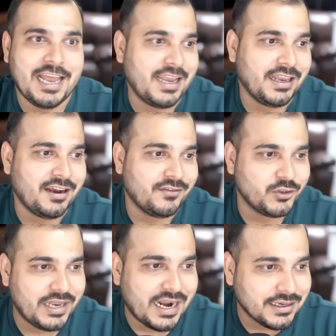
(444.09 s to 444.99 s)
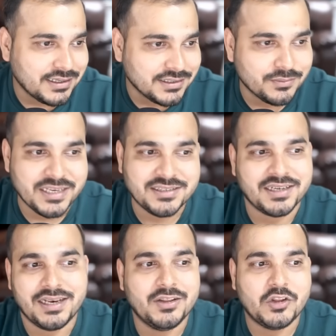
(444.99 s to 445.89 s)
langgraph so that is
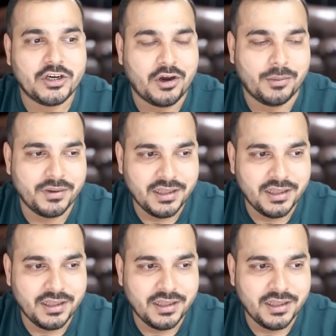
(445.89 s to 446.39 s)
basically in the top